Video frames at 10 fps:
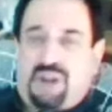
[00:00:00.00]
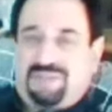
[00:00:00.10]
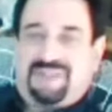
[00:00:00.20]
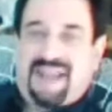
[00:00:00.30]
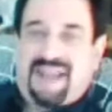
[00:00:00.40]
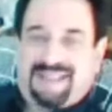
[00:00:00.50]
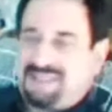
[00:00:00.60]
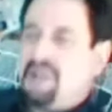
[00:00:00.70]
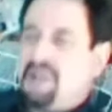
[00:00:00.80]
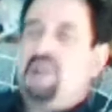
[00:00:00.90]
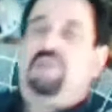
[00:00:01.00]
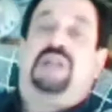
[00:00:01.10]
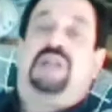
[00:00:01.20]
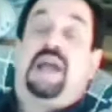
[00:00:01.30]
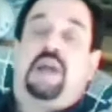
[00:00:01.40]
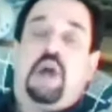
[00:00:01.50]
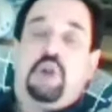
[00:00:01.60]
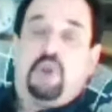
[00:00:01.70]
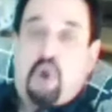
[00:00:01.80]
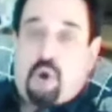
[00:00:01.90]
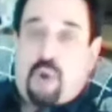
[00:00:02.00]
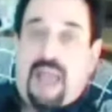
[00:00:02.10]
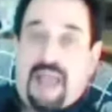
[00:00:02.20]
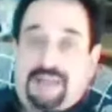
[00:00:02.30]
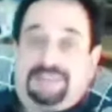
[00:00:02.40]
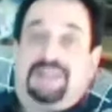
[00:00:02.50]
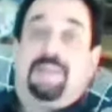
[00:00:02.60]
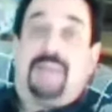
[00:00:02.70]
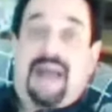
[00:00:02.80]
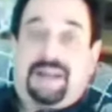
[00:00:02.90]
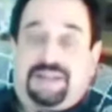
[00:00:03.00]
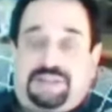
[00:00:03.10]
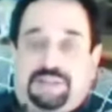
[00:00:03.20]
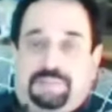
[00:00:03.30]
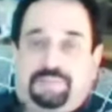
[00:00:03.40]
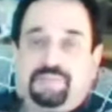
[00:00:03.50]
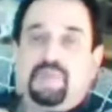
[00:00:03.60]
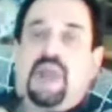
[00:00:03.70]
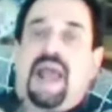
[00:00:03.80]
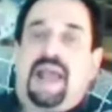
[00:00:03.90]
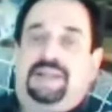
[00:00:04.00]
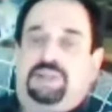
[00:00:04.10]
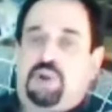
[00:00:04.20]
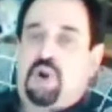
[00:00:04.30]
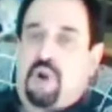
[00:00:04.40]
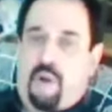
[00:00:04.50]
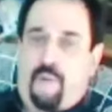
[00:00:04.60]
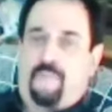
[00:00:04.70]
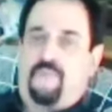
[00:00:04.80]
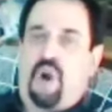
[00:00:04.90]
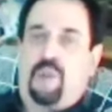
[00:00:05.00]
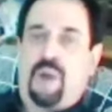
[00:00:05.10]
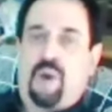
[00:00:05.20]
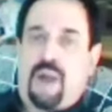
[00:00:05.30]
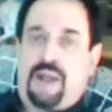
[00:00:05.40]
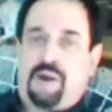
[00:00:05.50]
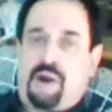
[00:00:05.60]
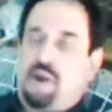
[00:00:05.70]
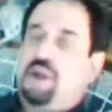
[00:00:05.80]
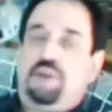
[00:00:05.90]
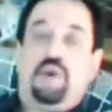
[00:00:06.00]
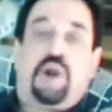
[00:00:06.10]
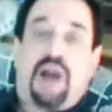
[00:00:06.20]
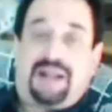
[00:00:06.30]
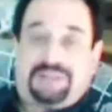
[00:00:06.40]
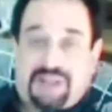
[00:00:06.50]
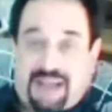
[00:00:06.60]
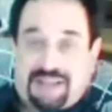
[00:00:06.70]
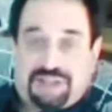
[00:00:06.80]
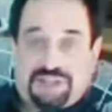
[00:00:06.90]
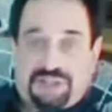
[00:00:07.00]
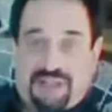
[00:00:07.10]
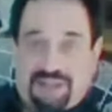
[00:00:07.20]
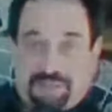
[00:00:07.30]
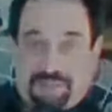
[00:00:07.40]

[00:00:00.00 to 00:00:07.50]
tenses. There's like no end to the madness. Enter Verbarrator, your conjugation station.